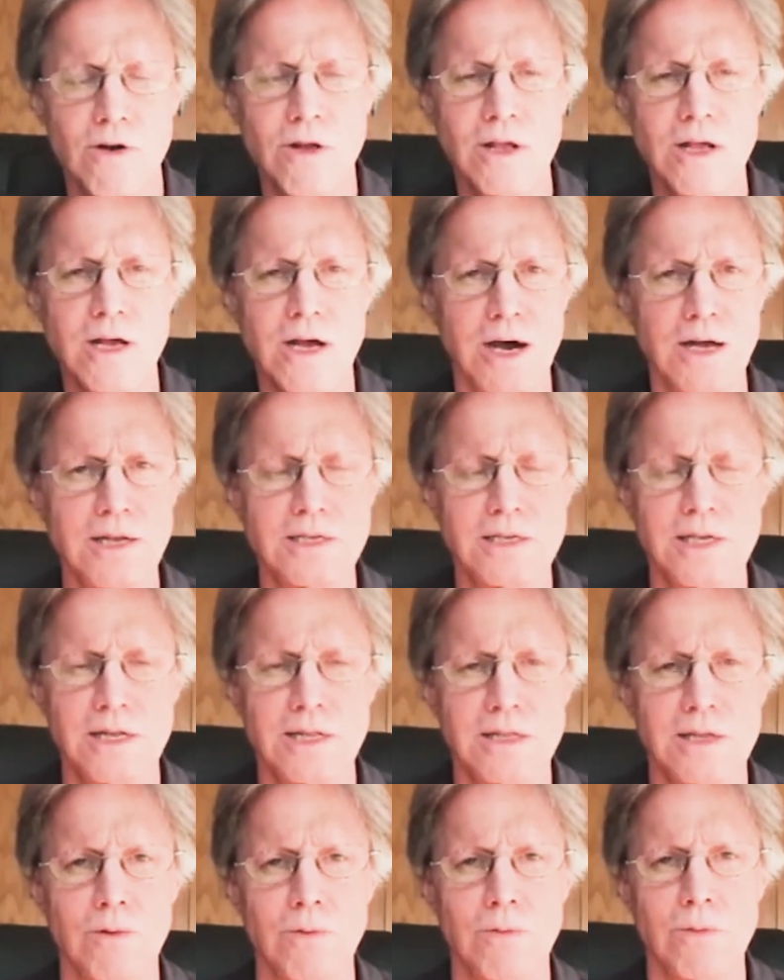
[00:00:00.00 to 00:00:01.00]
and the very
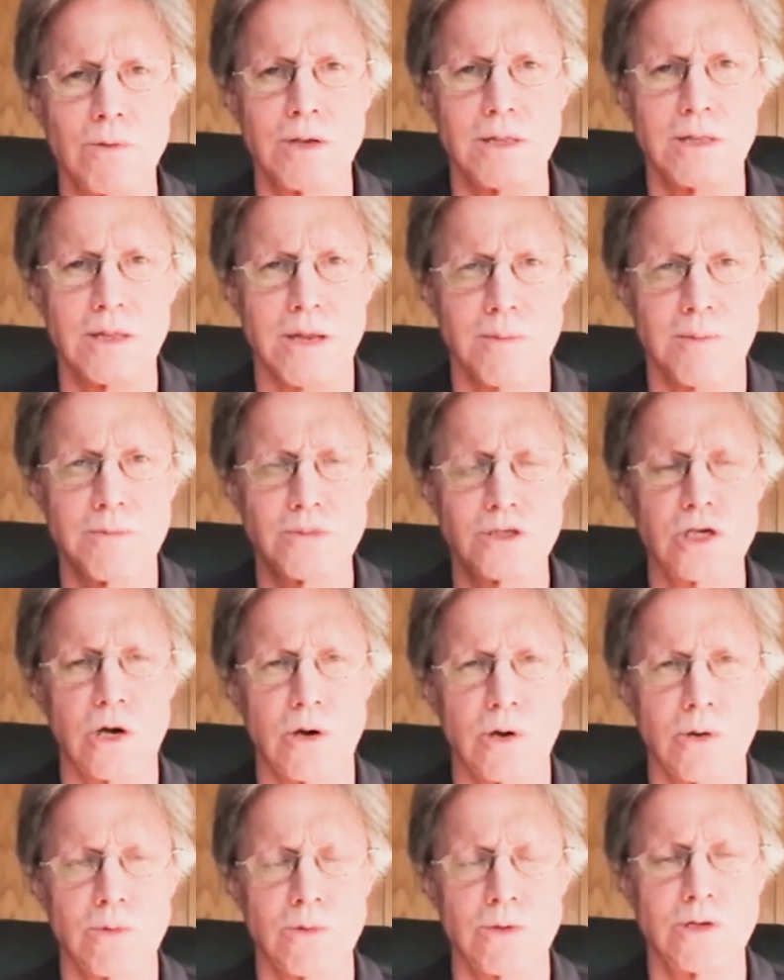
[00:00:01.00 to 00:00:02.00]
content that we that I'm
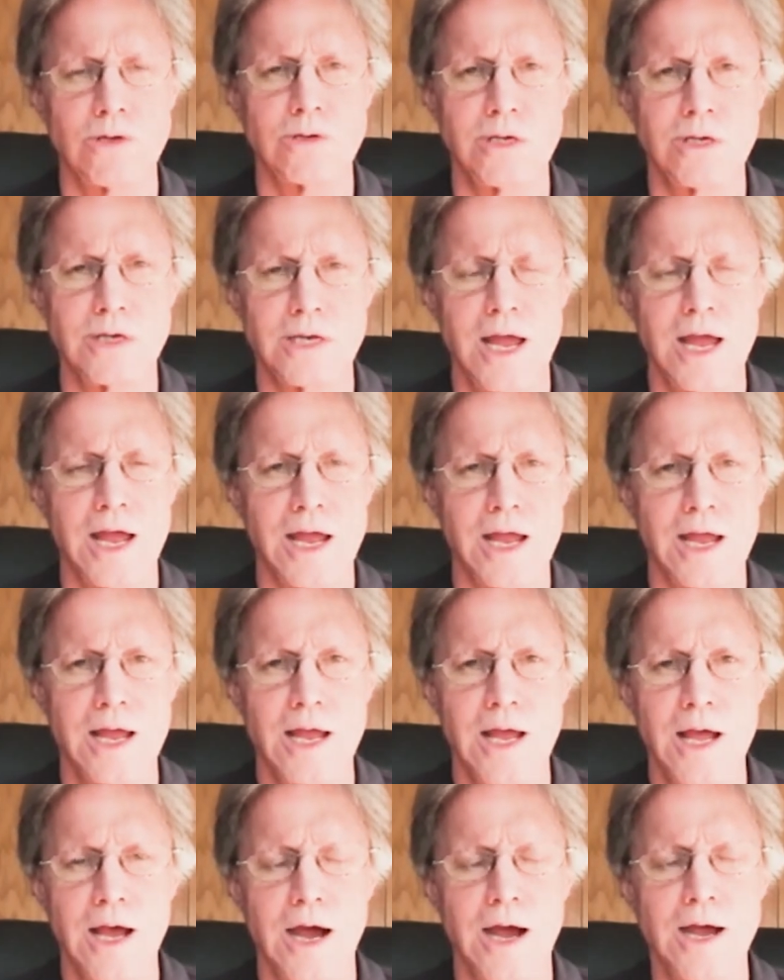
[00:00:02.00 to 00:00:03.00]
sharing with you
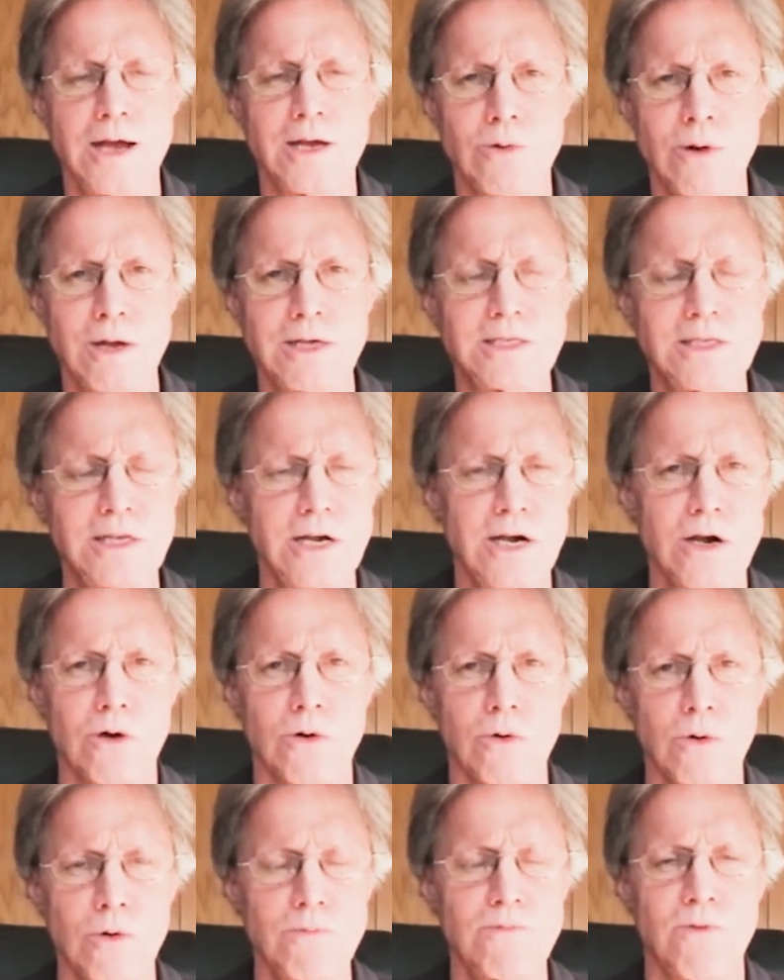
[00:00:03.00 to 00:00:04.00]
today, I address it
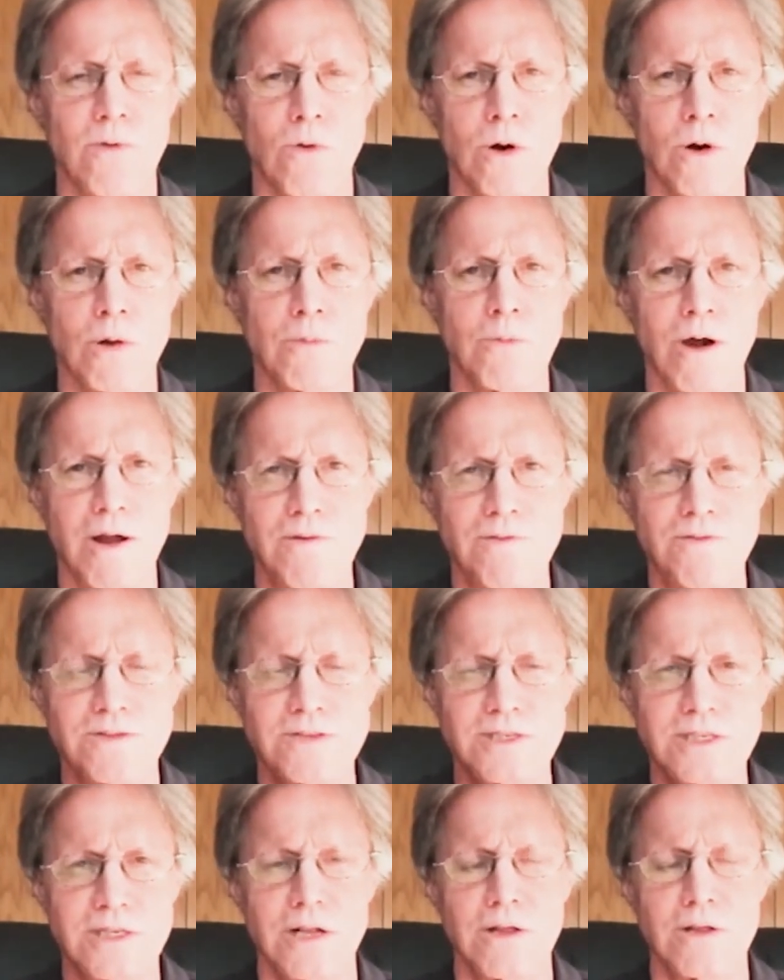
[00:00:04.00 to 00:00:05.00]
in a group forum where I
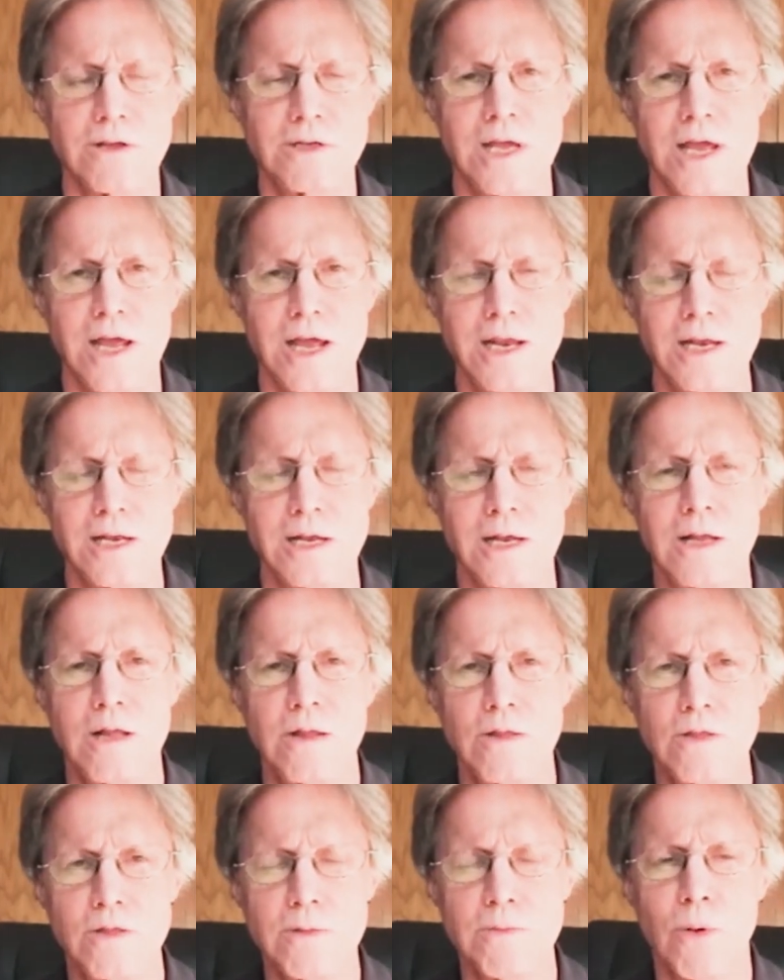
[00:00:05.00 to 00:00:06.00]
facilitate
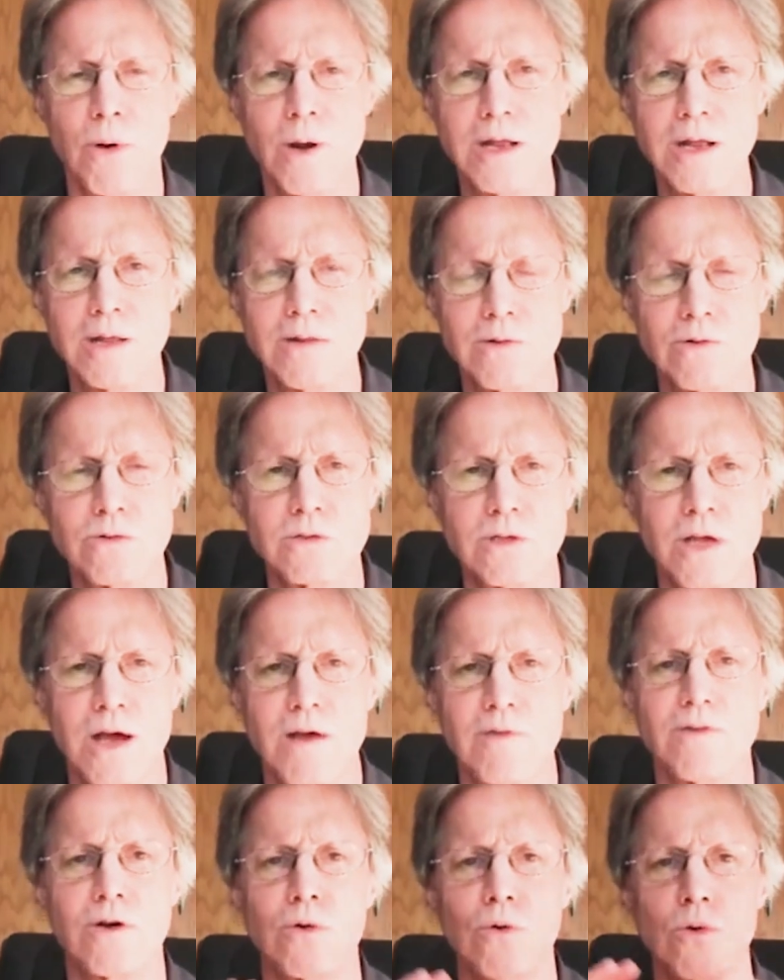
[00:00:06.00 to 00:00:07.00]
the breakthroughs
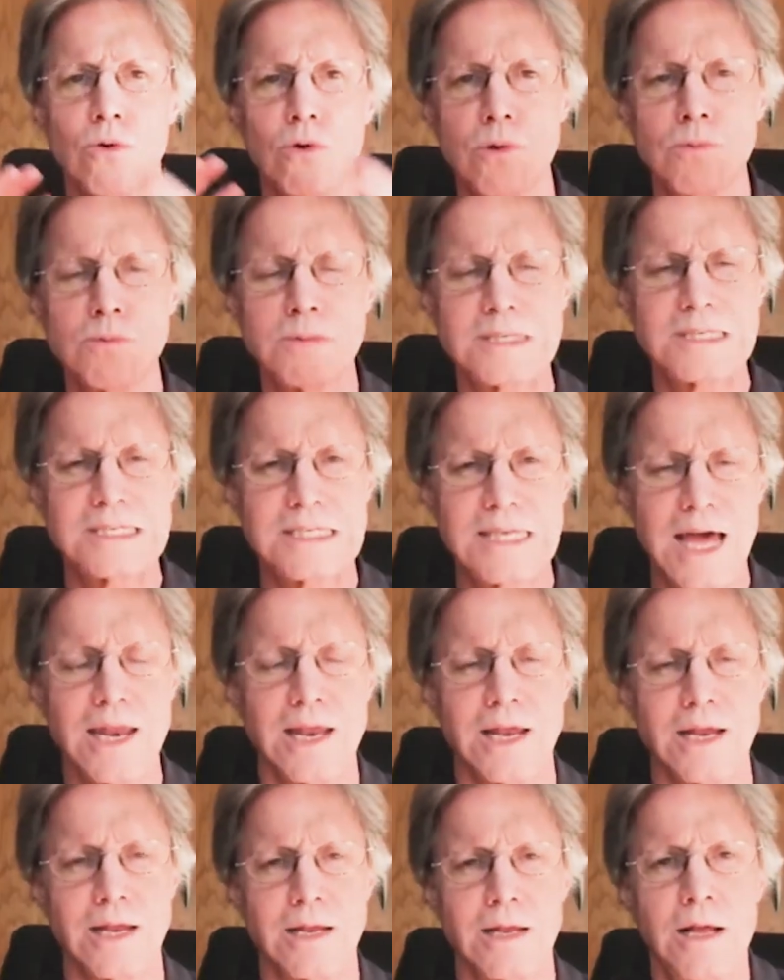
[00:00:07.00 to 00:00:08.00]
of a group
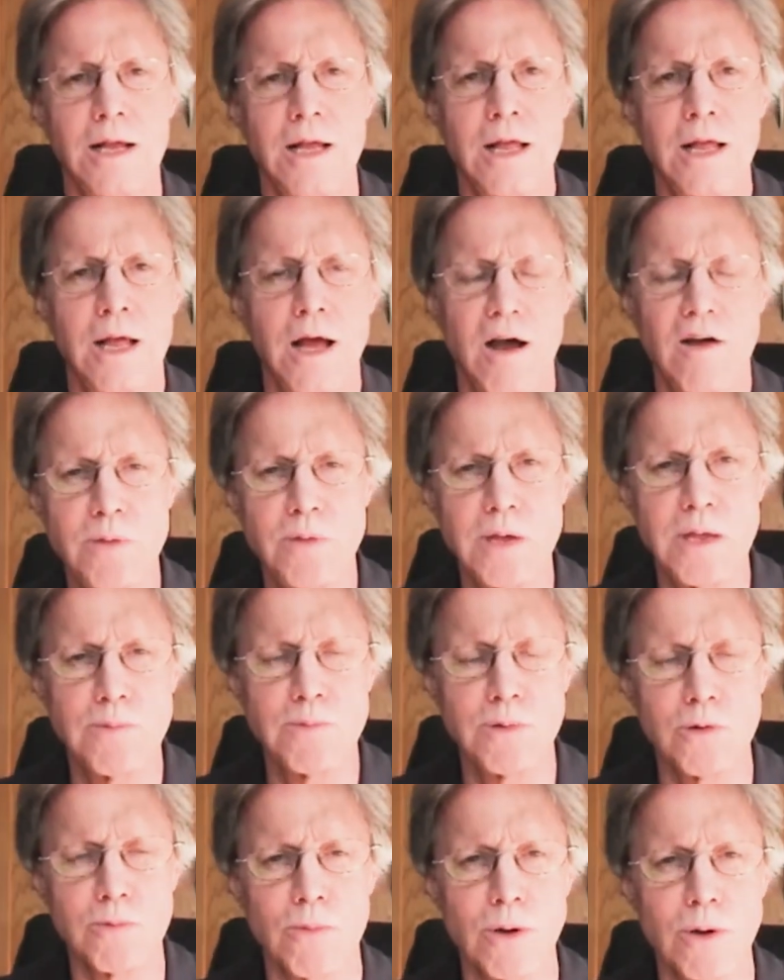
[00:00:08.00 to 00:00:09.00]
setting of
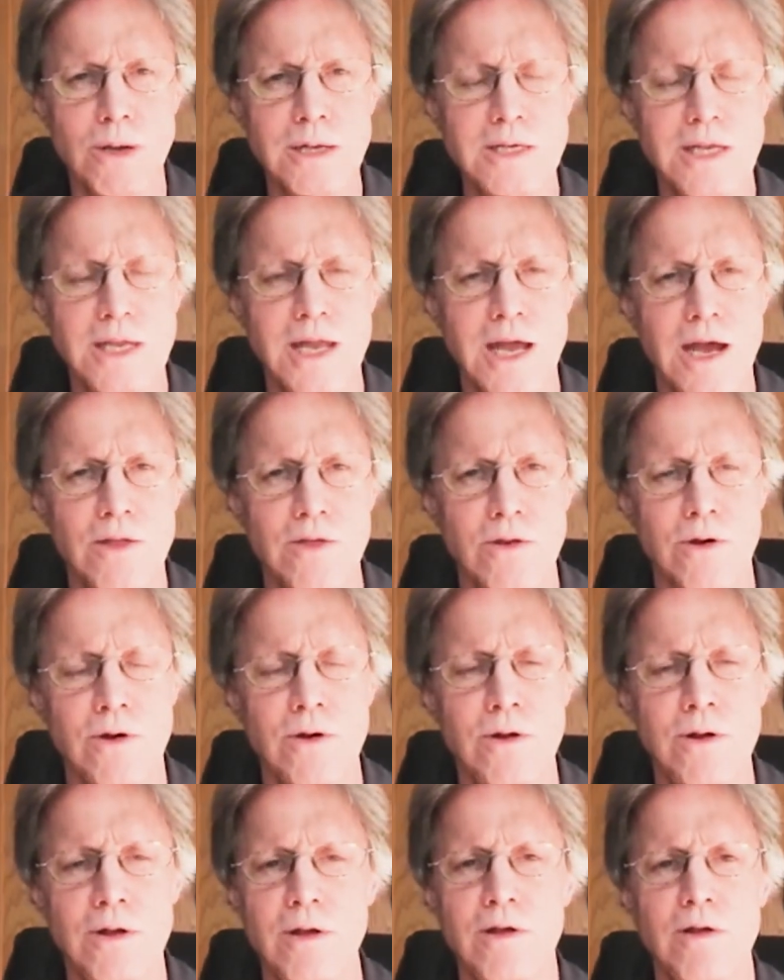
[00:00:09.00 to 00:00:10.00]
people who bring
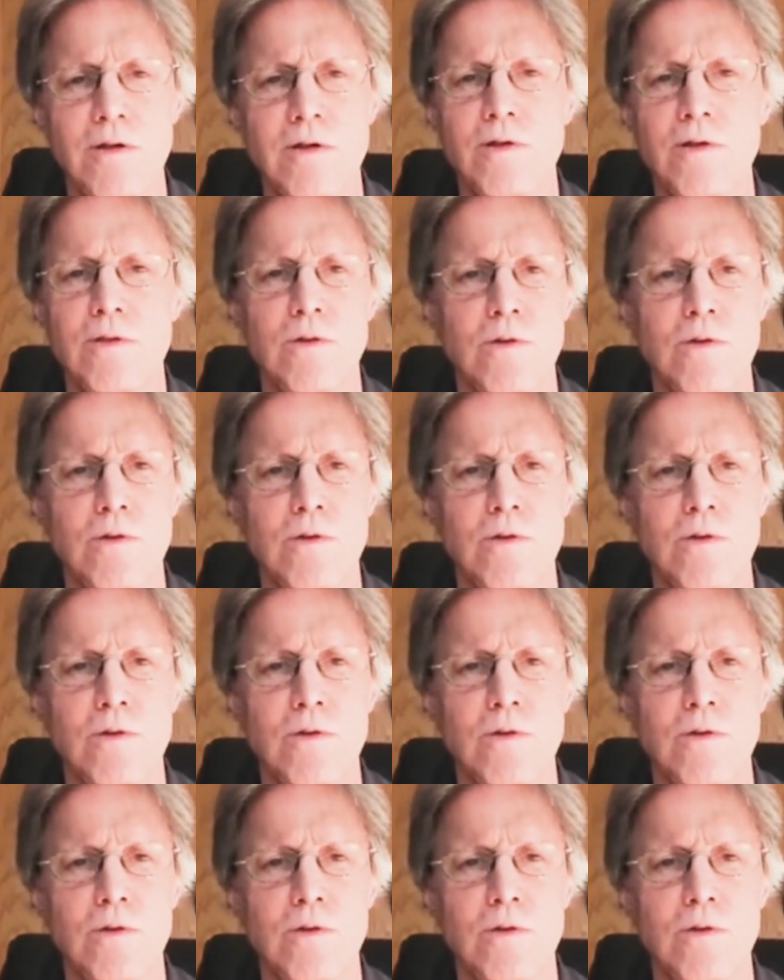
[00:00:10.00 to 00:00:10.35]
together